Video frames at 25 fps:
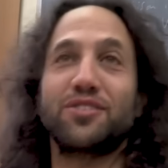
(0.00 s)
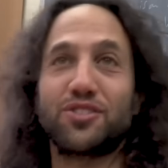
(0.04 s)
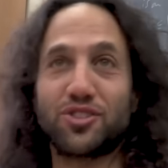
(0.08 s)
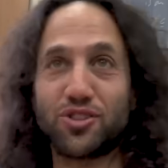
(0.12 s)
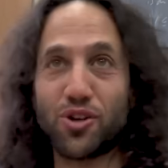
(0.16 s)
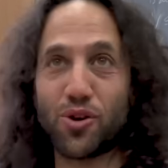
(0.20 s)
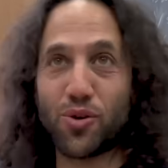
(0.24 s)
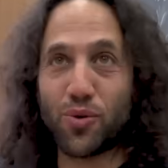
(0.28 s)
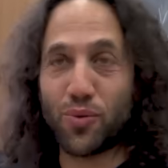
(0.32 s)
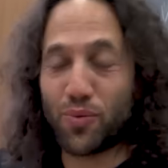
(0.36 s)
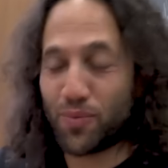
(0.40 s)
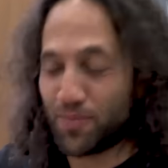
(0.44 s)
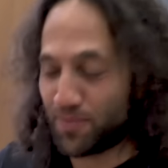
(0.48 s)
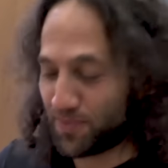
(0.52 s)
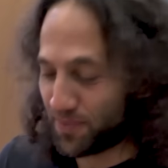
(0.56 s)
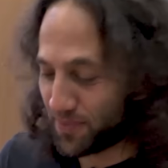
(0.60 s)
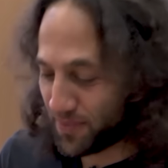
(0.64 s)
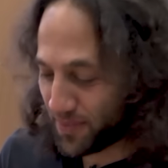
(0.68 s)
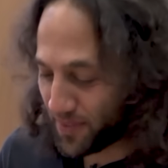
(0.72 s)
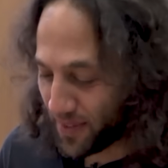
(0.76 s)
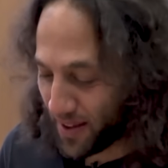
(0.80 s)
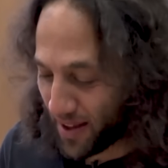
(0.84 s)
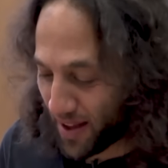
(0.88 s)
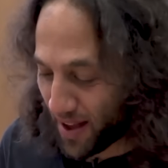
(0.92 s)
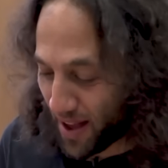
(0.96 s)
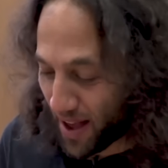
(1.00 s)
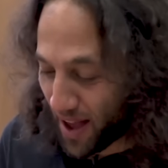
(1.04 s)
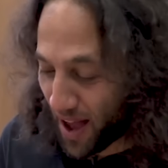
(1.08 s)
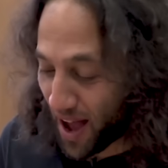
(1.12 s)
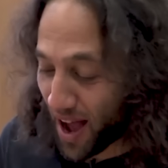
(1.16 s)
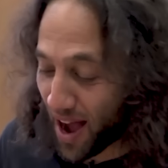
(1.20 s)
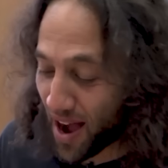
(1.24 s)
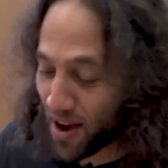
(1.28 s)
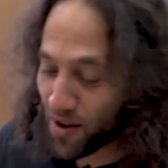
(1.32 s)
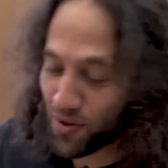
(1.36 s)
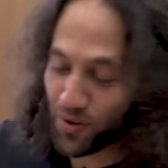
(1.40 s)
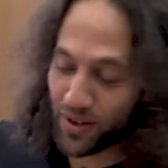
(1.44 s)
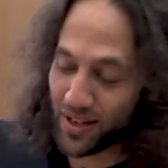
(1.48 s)
So,
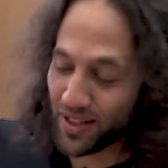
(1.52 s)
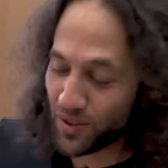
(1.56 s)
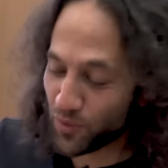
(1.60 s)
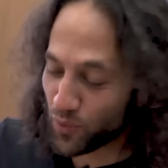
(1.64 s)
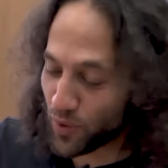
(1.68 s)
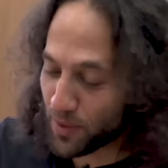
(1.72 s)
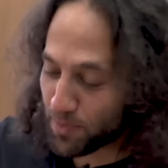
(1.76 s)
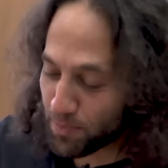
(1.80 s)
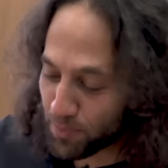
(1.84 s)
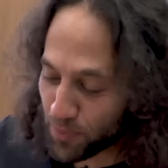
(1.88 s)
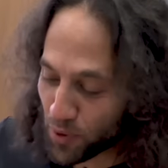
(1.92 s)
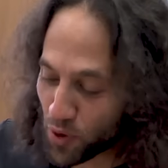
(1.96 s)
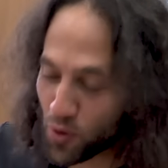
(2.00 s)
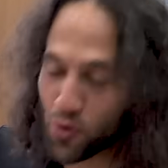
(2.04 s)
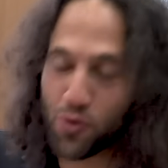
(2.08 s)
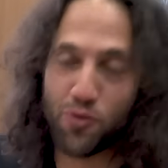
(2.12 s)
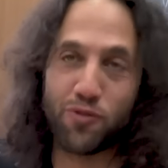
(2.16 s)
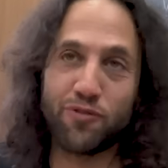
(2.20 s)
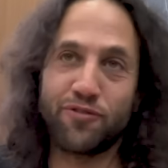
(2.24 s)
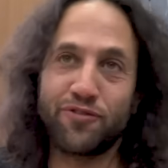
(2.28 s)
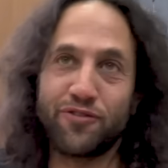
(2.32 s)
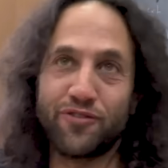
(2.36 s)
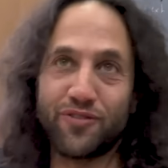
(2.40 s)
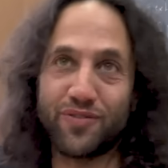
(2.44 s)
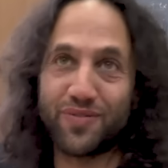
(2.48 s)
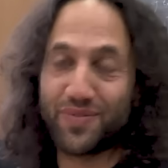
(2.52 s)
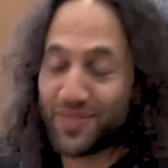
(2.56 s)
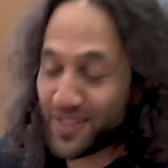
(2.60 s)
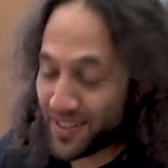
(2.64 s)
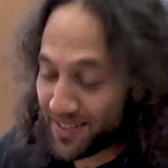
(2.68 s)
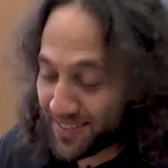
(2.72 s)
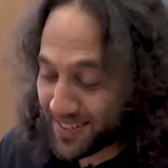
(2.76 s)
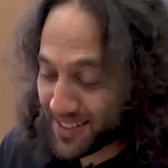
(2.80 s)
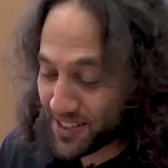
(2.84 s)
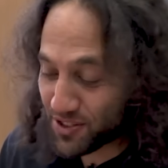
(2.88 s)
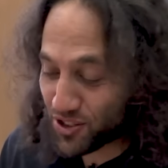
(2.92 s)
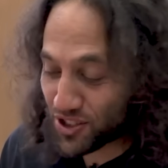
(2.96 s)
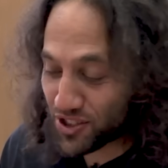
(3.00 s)
how can we prove
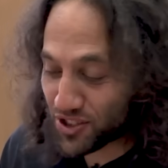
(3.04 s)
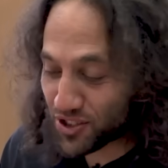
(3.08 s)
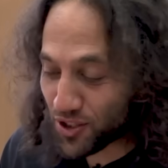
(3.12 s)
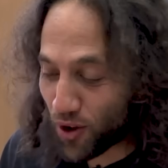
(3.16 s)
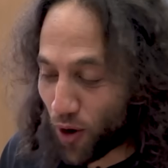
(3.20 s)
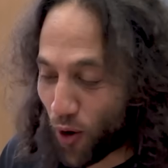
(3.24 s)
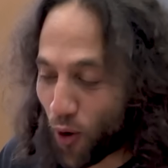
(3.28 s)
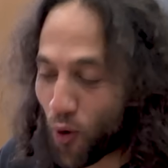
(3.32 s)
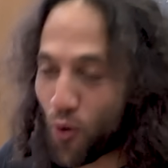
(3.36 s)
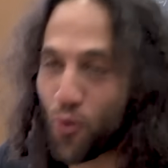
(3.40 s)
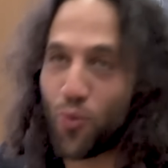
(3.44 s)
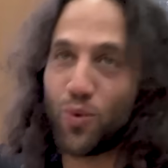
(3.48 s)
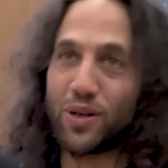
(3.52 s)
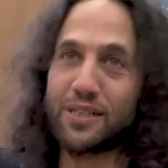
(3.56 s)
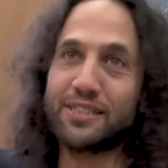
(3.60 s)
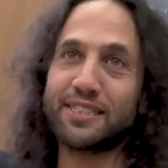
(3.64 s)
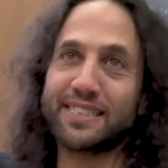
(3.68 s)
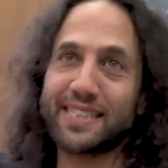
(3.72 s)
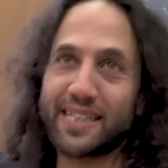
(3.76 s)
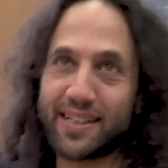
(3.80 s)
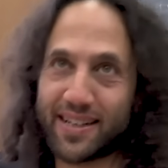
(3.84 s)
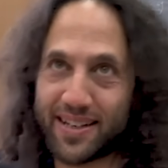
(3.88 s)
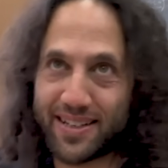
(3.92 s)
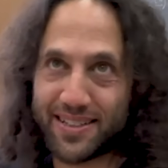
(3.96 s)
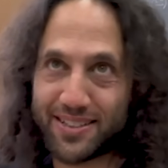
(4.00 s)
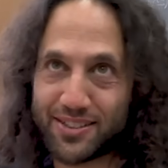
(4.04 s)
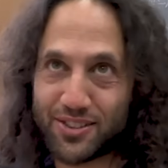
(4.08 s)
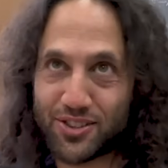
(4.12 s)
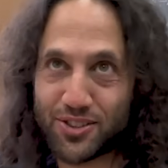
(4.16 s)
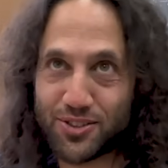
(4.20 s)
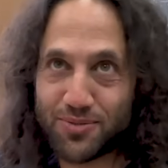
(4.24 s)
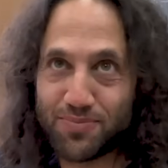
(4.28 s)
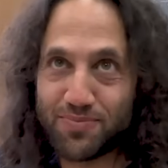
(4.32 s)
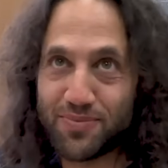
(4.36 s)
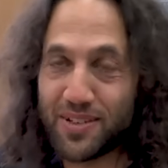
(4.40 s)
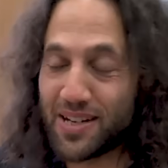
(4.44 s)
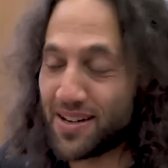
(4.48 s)
that this is always the case?